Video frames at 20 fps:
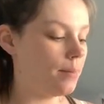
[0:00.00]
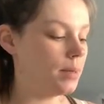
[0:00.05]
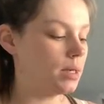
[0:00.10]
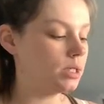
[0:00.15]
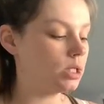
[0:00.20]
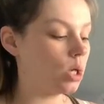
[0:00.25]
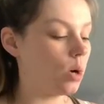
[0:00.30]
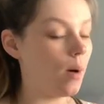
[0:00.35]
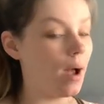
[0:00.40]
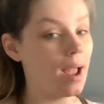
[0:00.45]

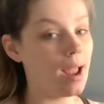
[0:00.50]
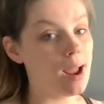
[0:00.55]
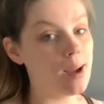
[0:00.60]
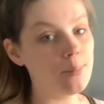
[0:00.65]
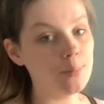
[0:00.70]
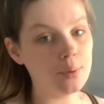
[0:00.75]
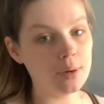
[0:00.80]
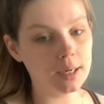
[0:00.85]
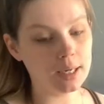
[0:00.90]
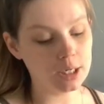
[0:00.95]
So I am
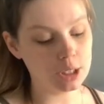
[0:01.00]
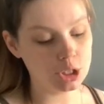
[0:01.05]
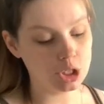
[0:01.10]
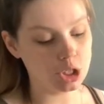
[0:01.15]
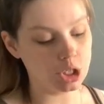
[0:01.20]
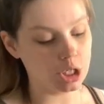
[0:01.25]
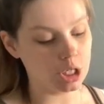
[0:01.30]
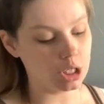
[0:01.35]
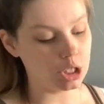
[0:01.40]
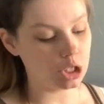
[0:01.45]
bringing
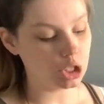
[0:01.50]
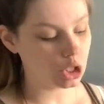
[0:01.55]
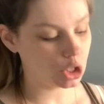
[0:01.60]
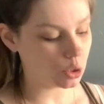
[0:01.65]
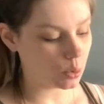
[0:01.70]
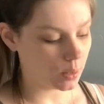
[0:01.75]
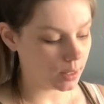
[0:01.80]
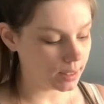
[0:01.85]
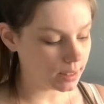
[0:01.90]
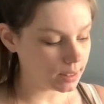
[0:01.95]
jean
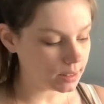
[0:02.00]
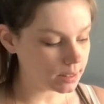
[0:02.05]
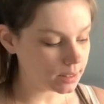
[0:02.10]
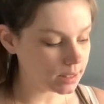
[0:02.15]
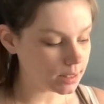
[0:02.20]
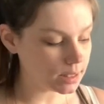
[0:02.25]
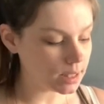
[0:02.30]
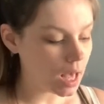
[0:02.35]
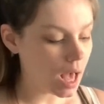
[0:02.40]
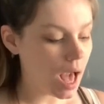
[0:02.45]

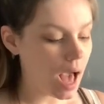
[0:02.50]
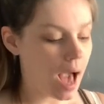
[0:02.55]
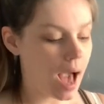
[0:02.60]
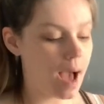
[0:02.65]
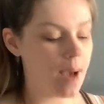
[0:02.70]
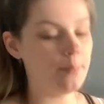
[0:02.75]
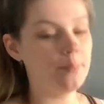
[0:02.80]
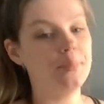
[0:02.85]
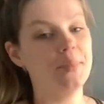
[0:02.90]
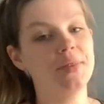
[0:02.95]
shorts,
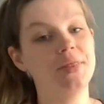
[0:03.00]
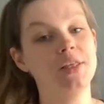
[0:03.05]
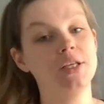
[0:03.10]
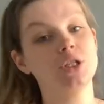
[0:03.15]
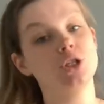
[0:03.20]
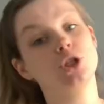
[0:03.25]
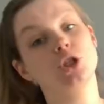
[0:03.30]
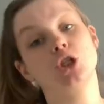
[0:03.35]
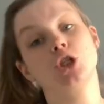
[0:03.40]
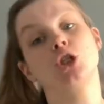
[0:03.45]
but these
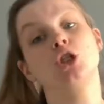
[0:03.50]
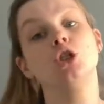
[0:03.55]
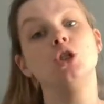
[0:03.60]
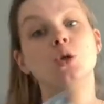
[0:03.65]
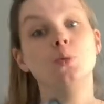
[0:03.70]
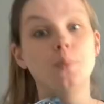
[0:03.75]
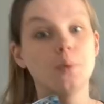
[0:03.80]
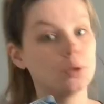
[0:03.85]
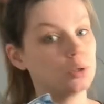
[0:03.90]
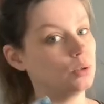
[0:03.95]
are
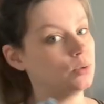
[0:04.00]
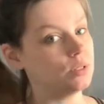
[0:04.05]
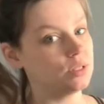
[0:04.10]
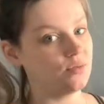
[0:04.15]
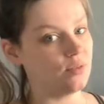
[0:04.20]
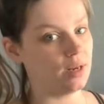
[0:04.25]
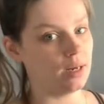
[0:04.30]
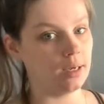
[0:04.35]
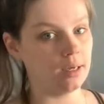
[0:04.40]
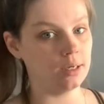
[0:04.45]
super loose
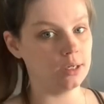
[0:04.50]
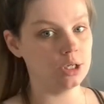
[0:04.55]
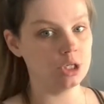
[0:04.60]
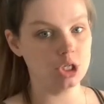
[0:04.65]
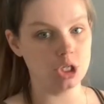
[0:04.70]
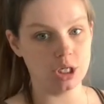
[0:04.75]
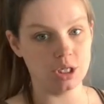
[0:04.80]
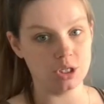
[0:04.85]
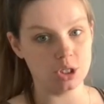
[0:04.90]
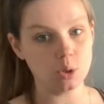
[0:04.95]
fitting
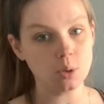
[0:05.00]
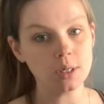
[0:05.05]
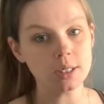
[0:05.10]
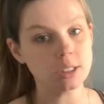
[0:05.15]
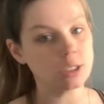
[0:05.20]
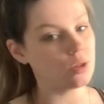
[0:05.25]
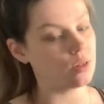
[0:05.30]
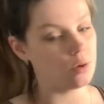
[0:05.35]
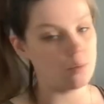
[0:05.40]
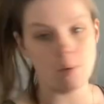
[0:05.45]
jean shorts,
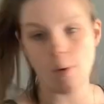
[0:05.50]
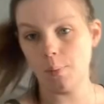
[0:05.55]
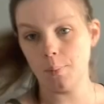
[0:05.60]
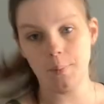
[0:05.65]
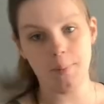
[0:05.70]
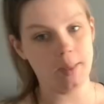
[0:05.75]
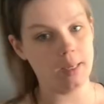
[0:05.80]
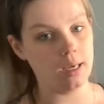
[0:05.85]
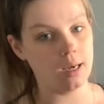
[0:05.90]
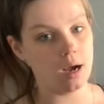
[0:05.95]
so they won't
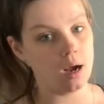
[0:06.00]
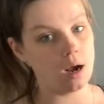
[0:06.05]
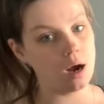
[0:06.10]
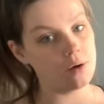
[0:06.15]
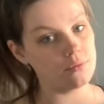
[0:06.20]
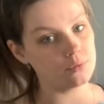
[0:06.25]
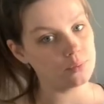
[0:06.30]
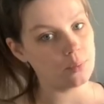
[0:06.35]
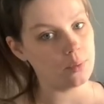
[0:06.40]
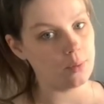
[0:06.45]
be
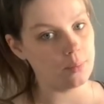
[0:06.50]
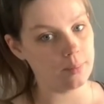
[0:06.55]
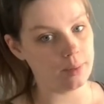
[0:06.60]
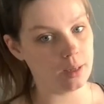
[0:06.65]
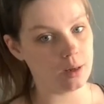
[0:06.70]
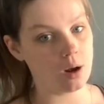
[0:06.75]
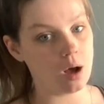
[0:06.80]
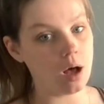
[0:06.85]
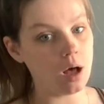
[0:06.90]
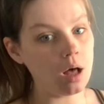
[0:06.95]
uncomfortable with me at
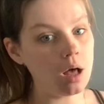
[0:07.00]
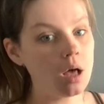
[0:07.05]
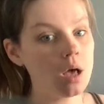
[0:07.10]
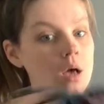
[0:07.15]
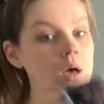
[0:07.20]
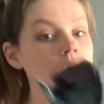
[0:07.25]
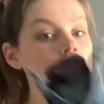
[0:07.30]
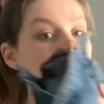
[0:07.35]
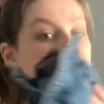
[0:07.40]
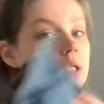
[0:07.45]
all.
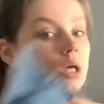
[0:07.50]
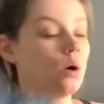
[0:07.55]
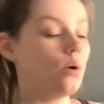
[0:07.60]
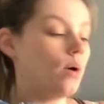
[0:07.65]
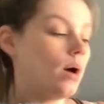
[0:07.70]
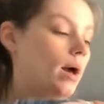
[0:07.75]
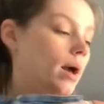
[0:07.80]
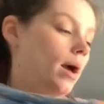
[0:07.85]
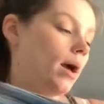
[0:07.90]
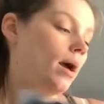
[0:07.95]
So
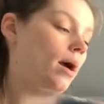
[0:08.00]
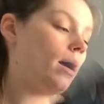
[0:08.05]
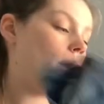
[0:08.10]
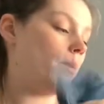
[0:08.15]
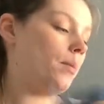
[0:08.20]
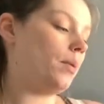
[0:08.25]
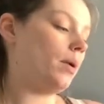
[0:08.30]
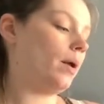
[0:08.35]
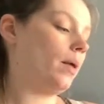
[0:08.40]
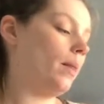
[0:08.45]
I'm
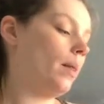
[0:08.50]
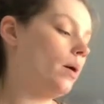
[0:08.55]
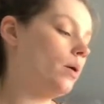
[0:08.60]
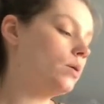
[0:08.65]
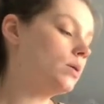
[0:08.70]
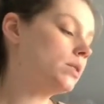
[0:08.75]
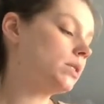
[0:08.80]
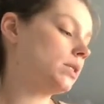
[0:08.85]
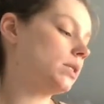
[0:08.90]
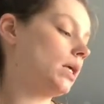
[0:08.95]
bringing
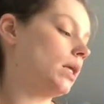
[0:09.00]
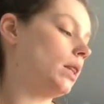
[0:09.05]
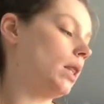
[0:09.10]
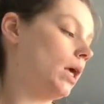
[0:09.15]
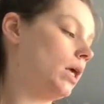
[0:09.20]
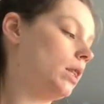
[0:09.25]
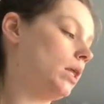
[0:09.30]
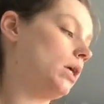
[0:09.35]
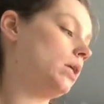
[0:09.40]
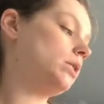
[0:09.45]
those because I
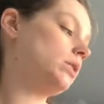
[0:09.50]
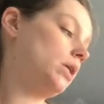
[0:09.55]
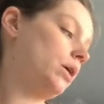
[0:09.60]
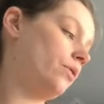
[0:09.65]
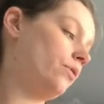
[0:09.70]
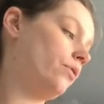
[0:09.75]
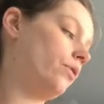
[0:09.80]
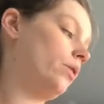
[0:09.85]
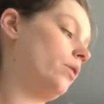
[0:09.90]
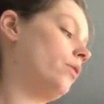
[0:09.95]
like the idea of
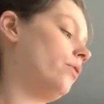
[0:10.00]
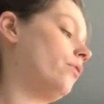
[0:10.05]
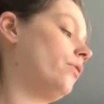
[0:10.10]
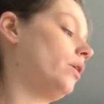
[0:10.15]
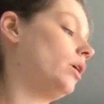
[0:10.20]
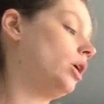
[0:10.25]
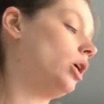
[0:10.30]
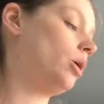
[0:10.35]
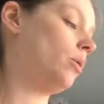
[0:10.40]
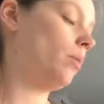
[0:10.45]
feeling
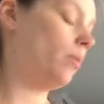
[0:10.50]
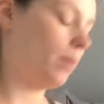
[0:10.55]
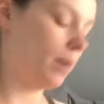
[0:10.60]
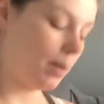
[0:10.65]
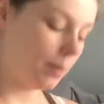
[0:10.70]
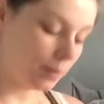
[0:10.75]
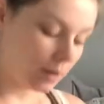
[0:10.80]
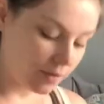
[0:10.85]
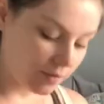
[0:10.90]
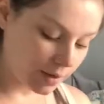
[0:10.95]
human when I'm
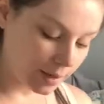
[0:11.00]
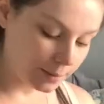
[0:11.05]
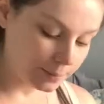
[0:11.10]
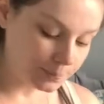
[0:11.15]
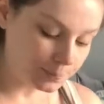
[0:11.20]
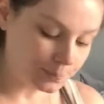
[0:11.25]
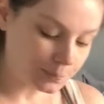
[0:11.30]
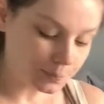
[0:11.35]
leaving.